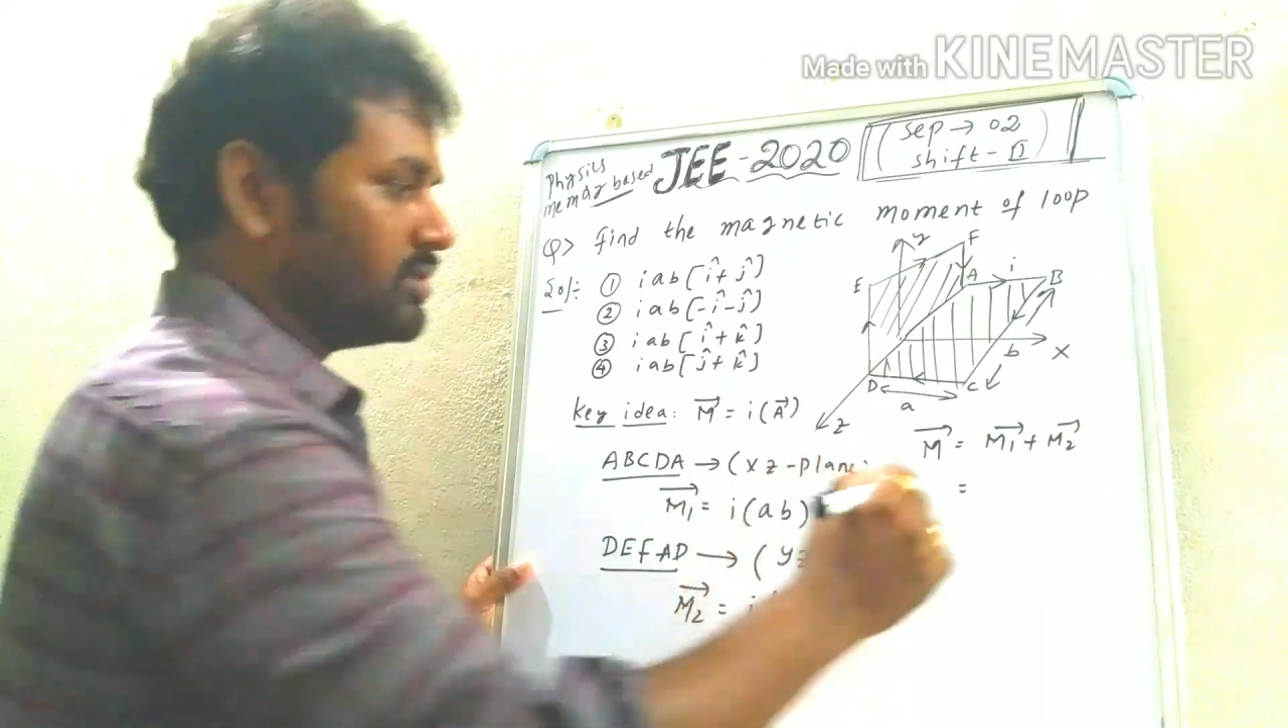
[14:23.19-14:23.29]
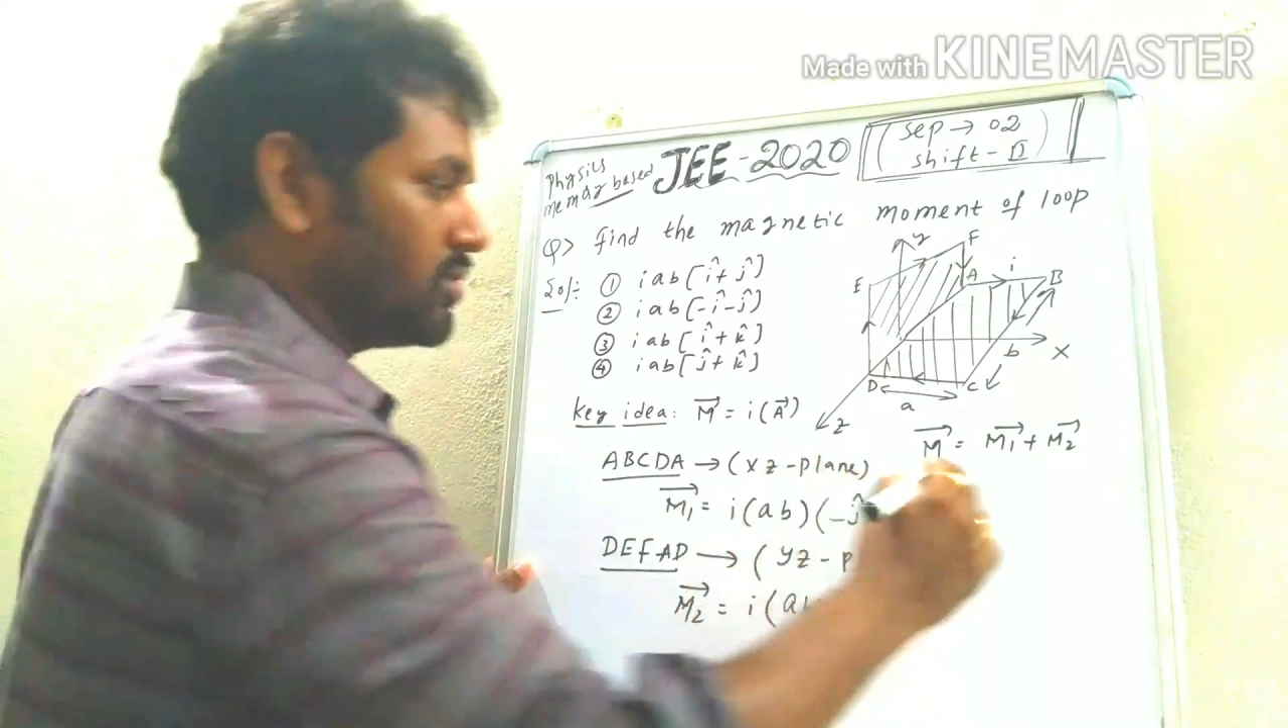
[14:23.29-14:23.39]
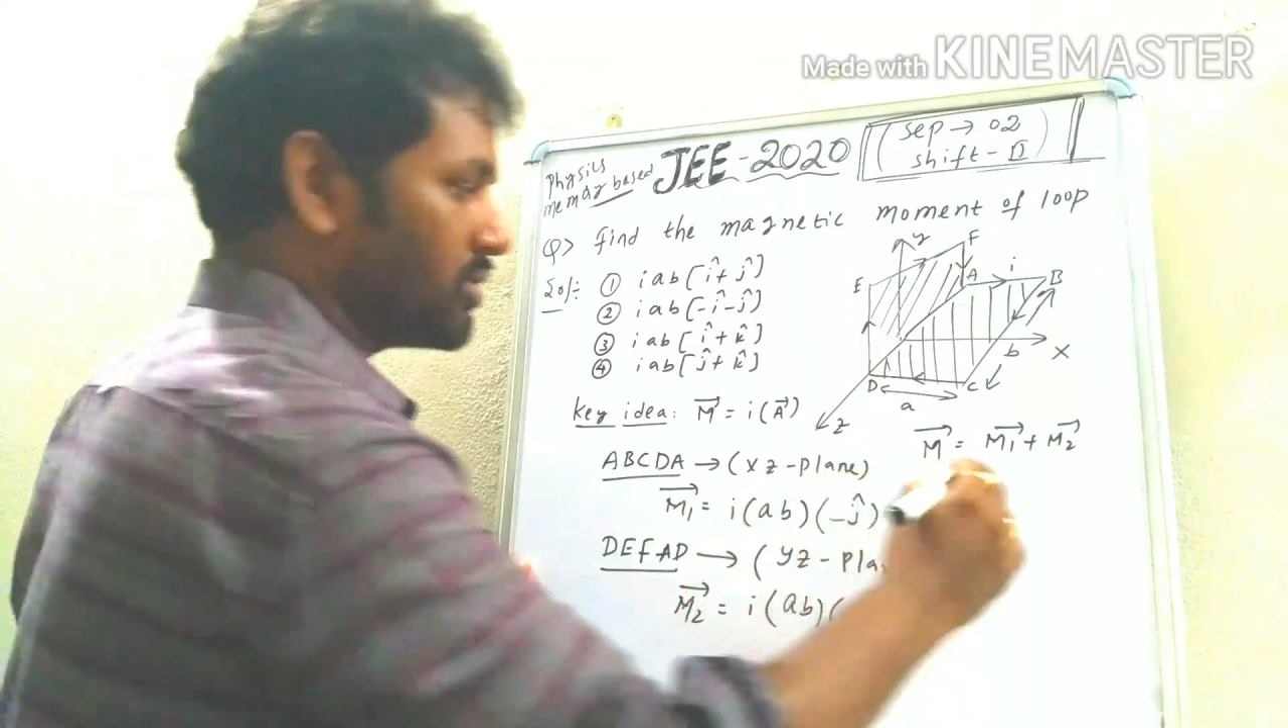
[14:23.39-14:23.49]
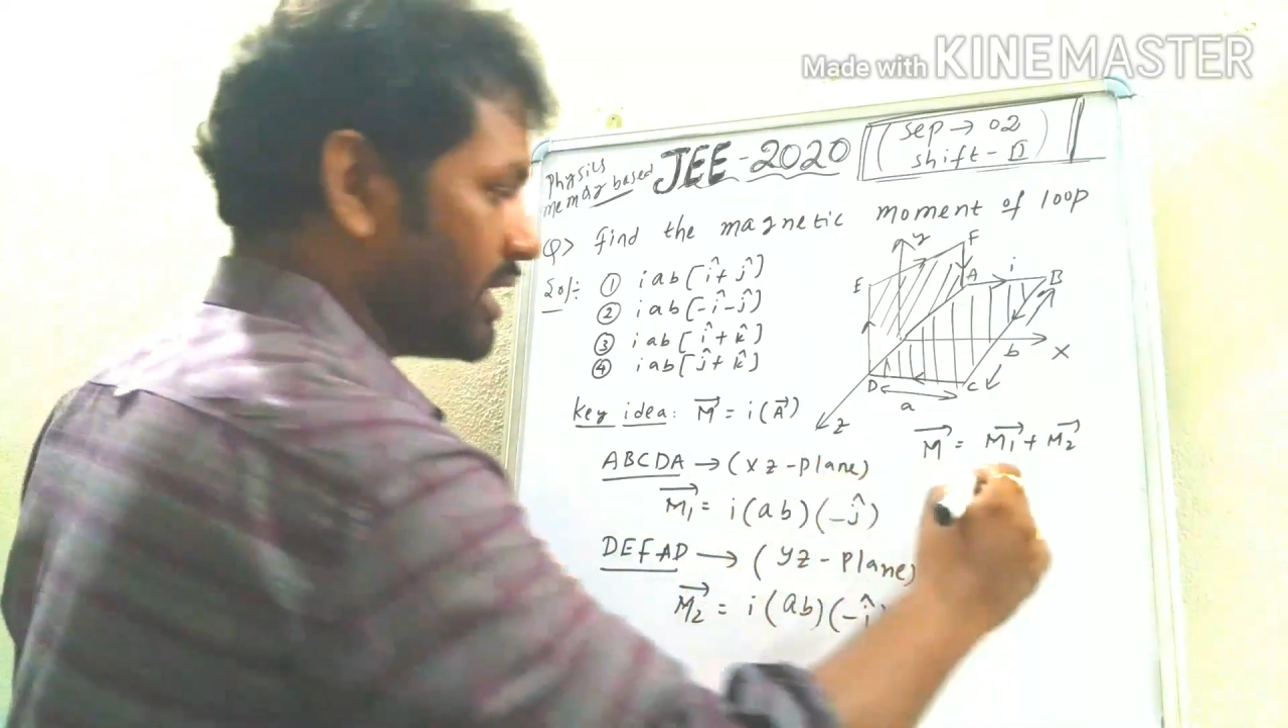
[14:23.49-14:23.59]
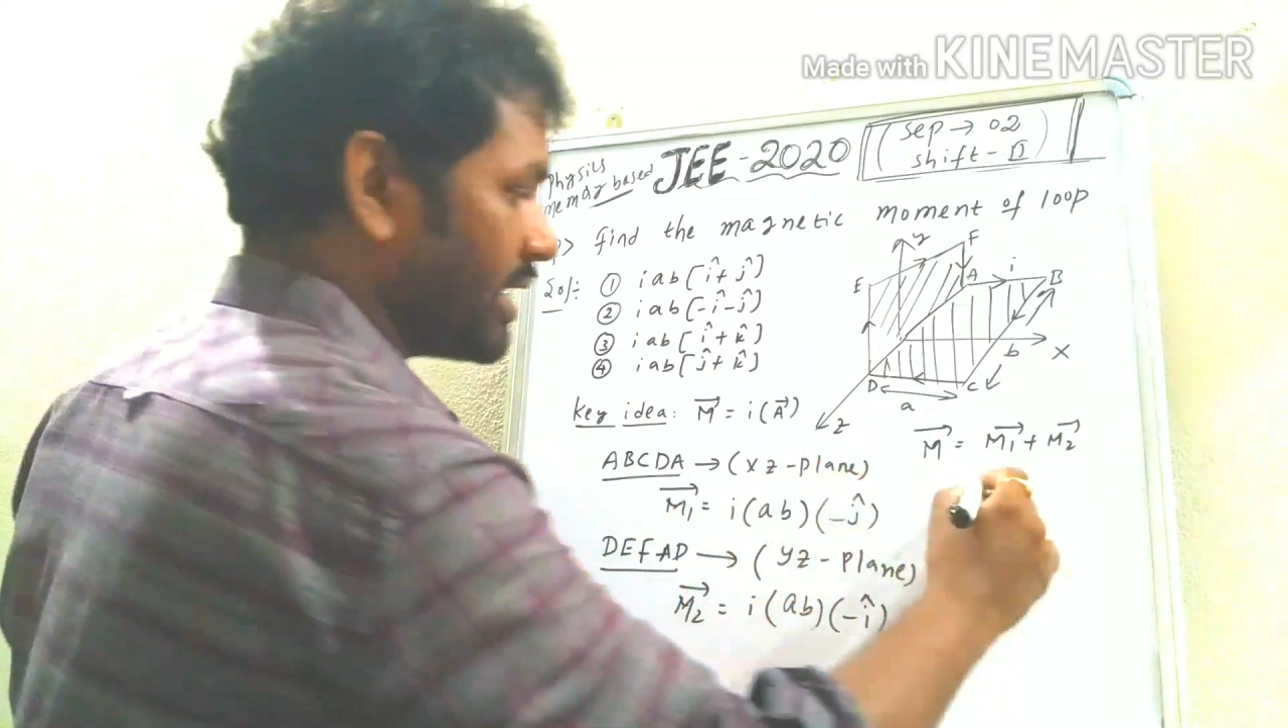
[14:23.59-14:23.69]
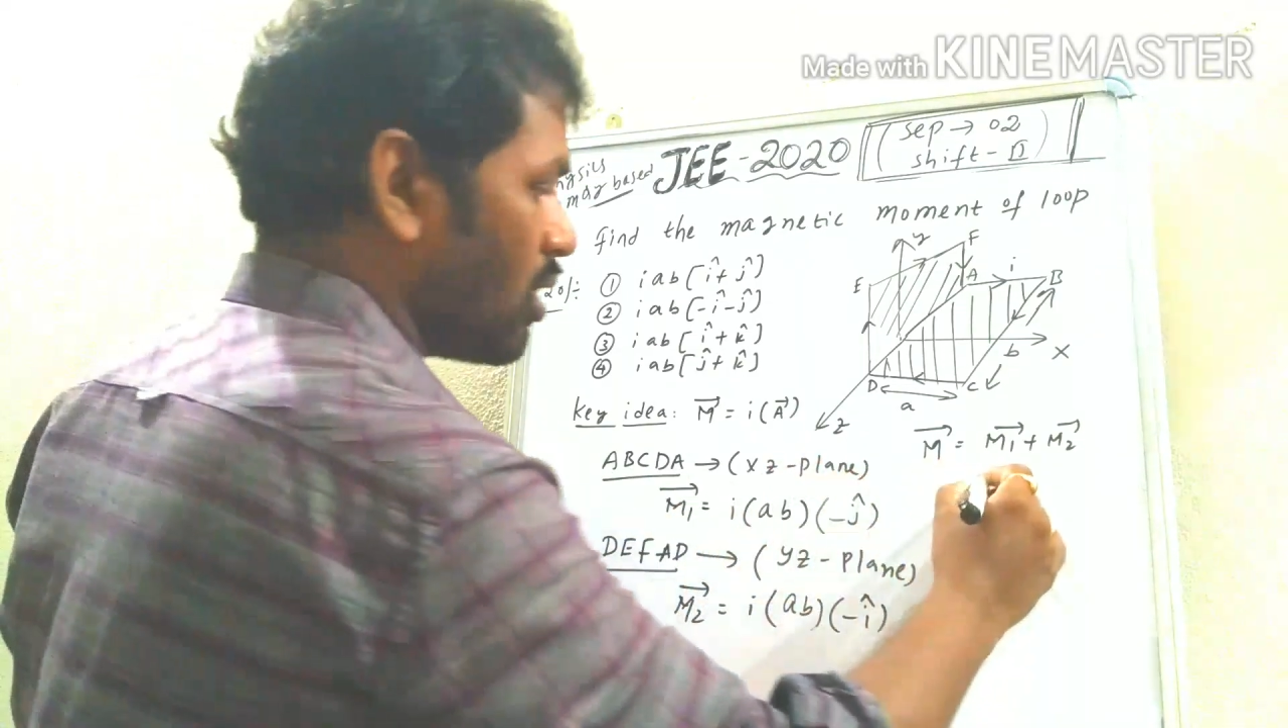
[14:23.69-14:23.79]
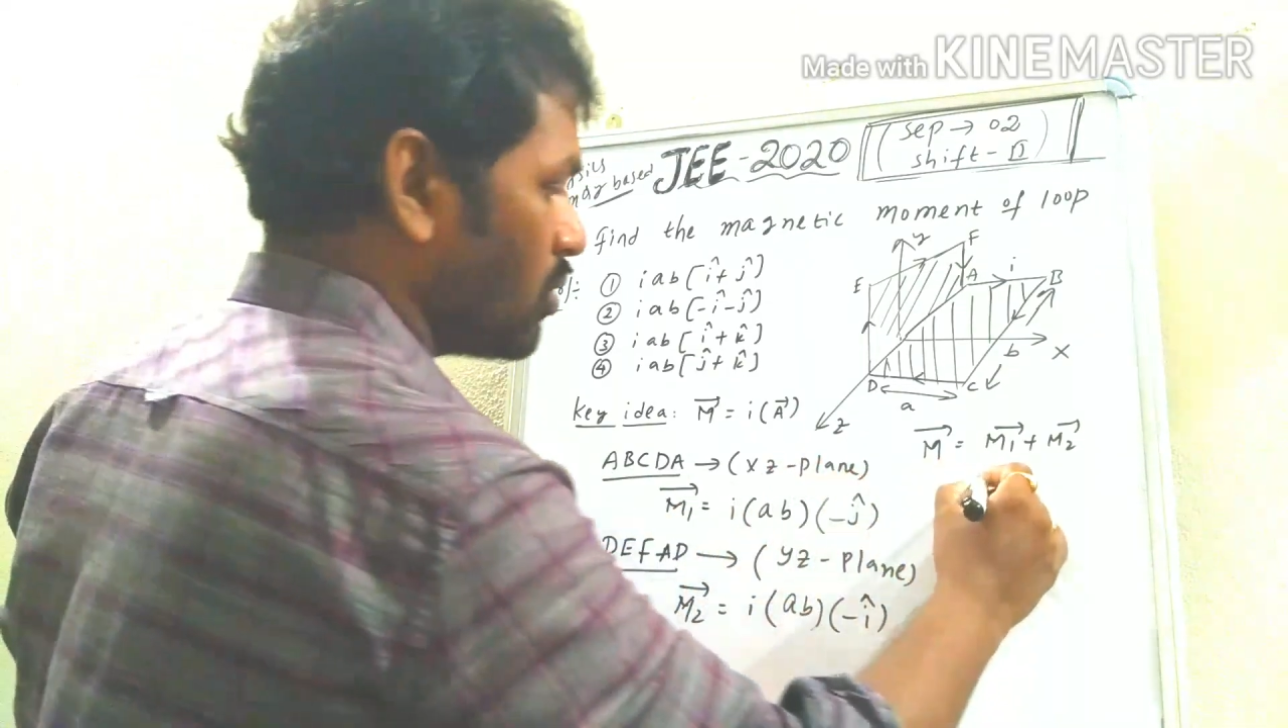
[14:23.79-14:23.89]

So take